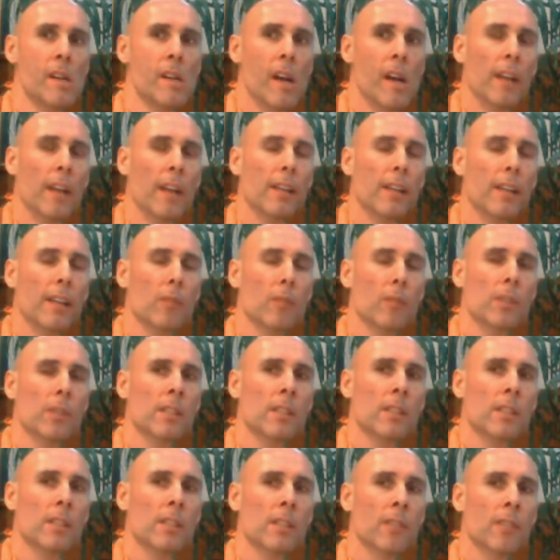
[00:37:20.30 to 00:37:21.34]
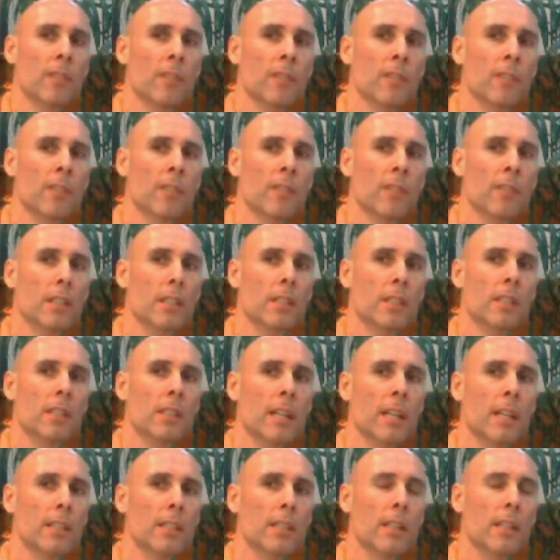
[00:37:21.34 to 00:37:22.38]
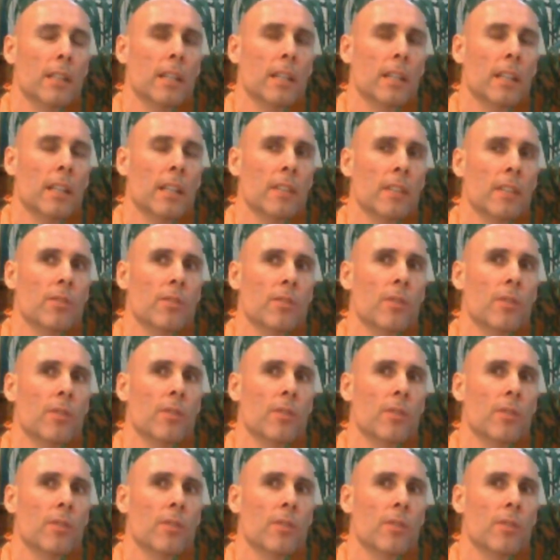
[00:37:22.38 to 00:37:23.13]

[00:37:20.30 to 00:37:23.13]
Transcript: Then when the selfishness extends, then it tends to